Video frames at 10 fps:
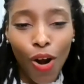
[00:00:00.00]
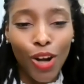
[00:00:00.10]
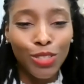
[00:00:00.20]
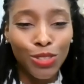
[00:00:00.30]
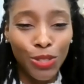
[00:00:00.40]

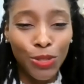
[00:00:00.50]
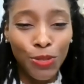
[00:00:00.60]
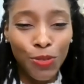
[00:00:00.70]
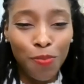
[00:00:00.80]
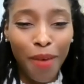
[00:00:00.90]
our
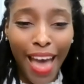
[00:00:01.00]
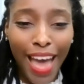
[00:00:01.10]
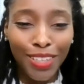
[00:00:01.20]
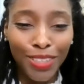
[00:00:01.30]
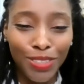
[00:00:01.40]
Zoom
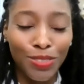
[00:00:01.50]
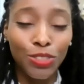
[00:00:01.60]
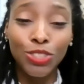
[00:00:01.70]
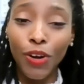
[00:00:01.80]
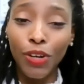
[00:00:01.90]
at noon,
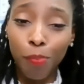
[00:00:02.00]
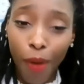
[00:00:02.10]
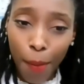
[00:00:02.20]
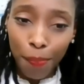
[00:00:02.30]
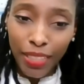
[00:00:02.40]
starting
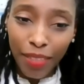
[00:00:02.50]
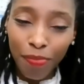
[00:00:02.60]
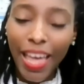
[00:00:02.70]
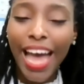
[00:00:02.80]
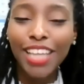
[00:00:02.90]

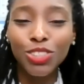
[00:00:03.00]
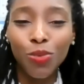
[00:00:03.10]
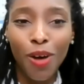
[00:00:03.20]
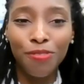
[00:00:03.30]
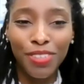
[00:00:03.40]
promptly at
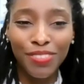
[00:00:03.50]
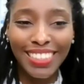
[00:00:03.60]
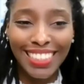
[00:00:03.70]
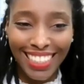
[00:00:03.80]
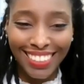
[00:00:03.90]

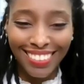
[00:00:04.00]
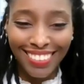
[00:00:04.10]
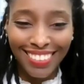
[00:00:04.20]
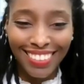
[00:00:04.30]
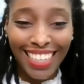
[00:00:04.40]
12:15.
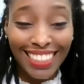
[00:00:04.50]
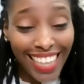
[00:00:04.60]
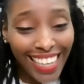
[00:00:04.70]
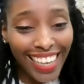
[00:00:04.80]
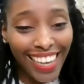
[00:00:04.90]

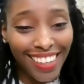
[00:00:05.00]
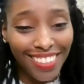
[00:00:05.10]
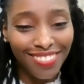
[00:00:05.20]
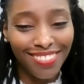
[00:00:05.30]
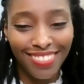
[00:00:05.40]
Take care.